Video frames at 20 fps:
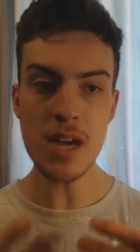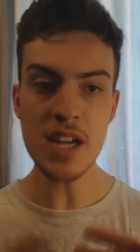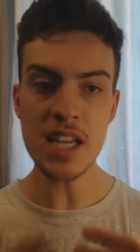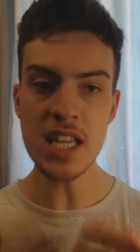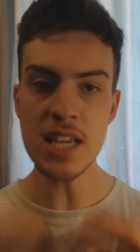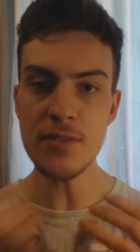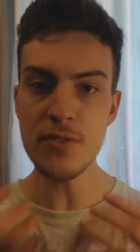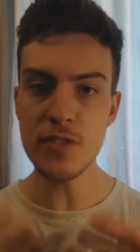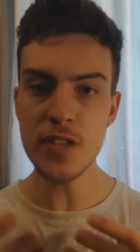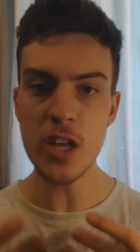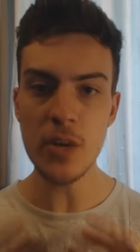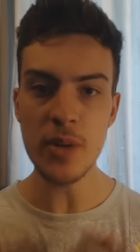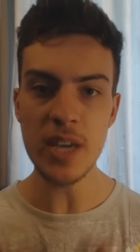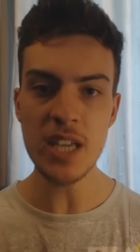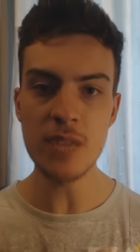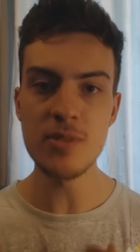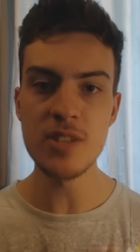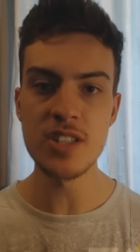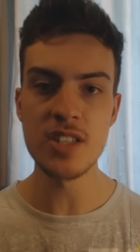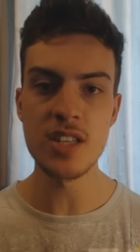Man, even though
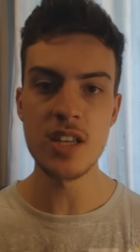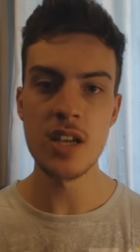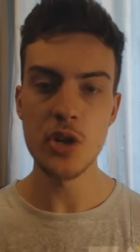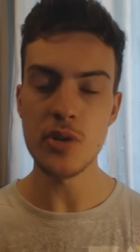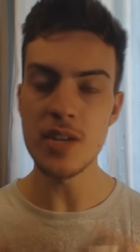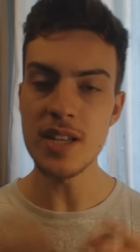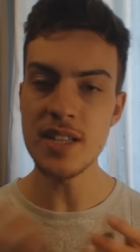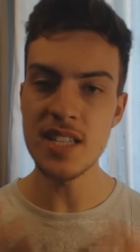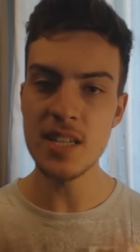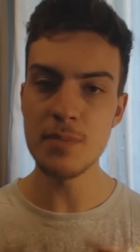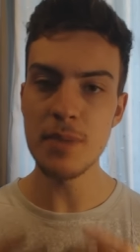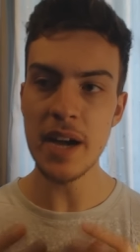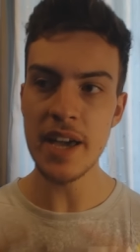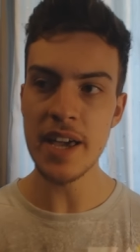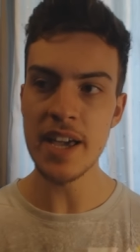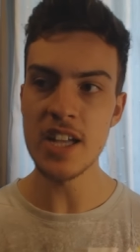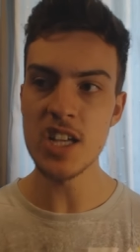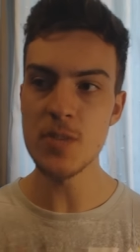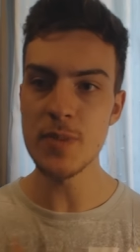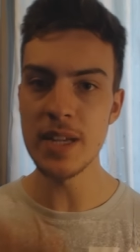he was created
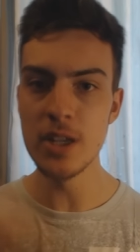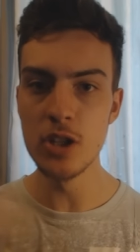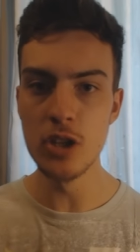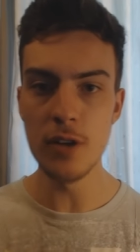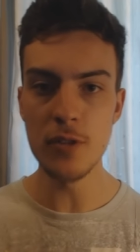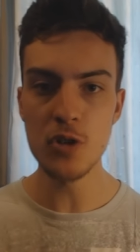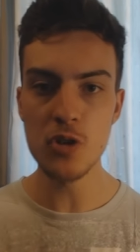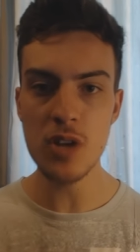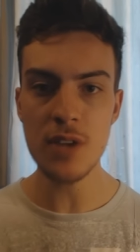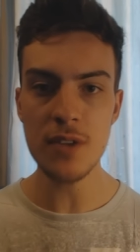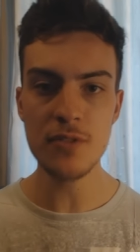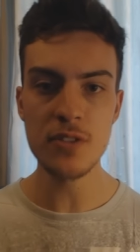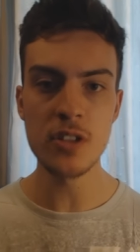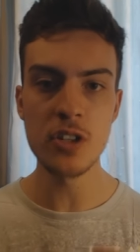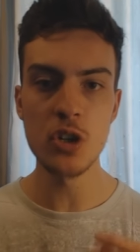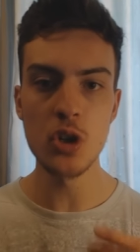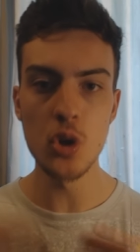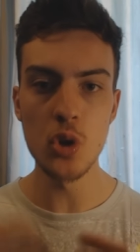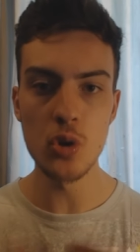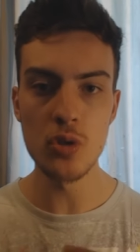by H.P. Lovecraft
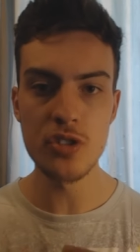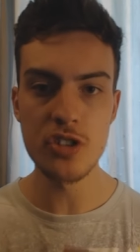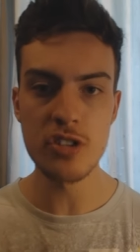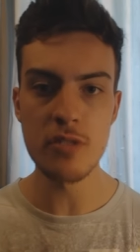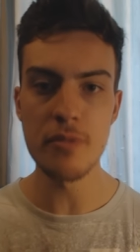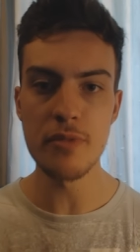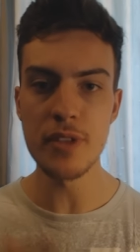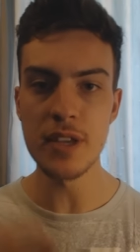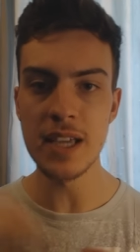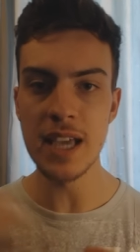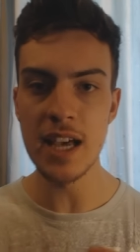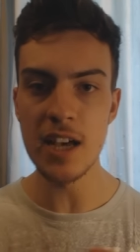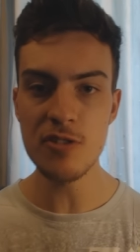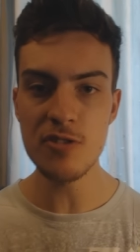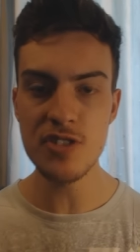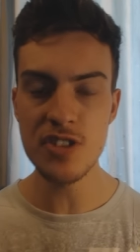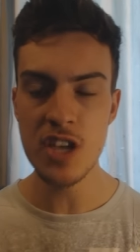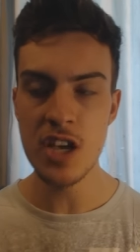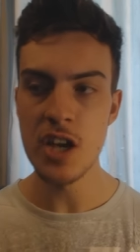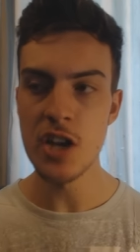and called something
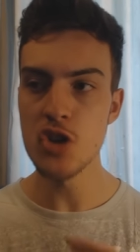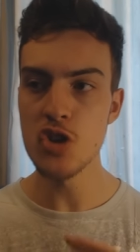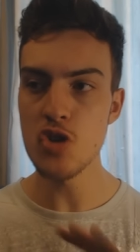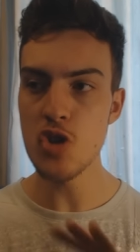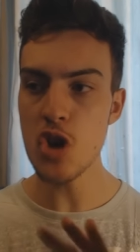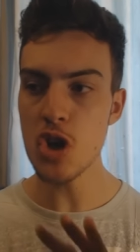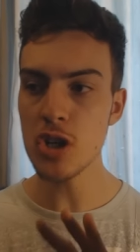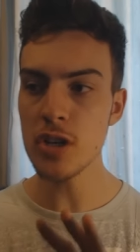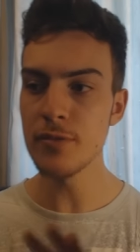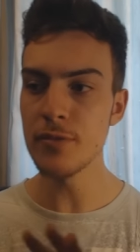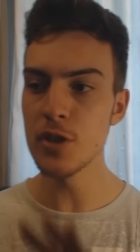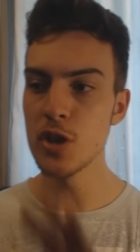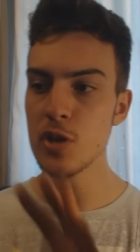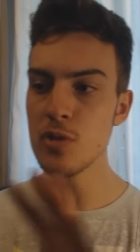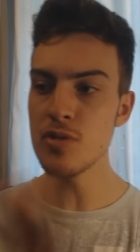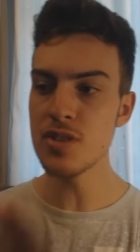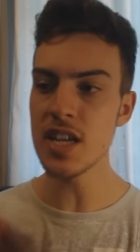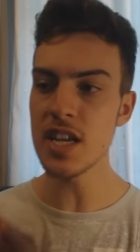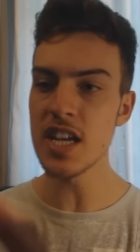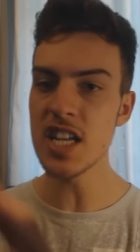else, Treyarch have
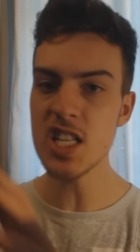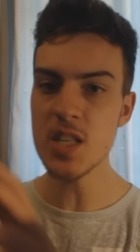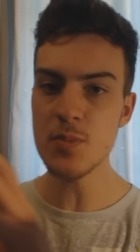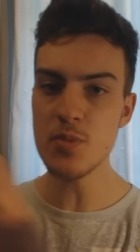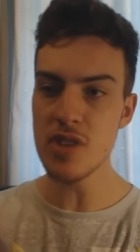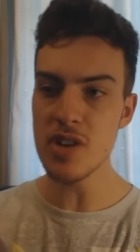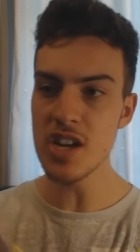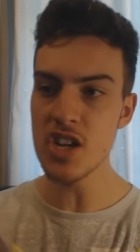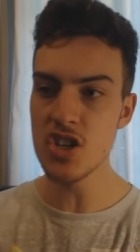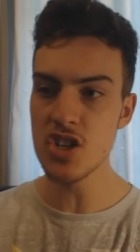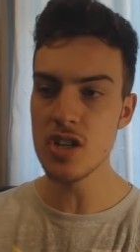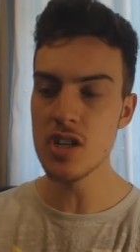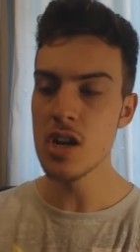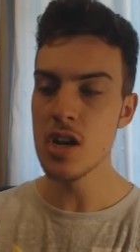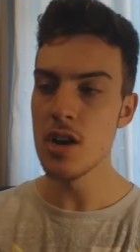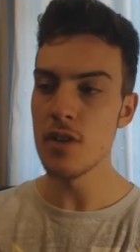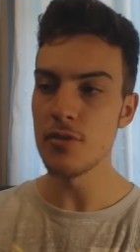used inspiration